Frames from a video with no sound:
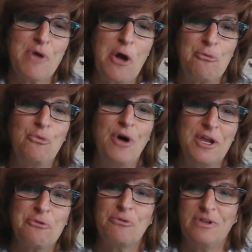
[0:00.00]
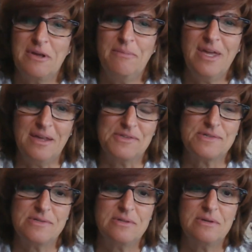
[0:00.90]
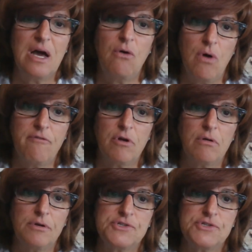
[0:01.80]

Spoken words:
around what it really means, however.